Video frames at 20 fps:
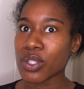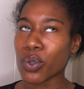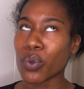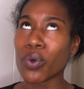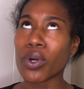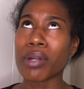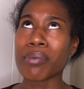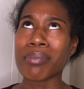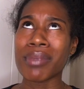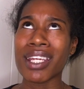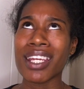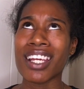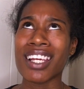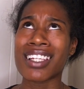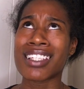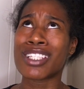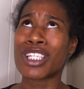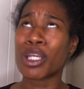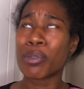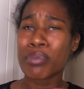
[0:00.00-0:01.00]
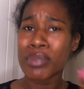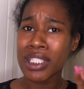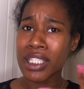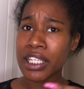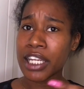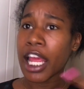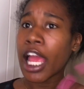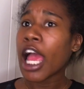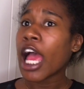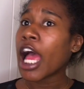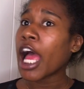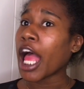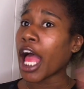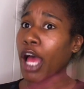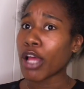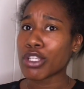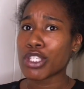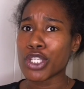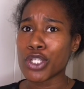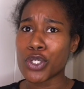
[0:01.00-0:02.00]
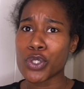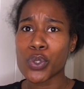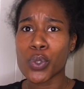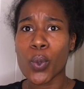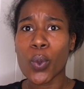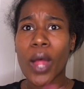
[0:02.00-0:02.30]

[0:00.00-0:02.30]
or me attempting how to do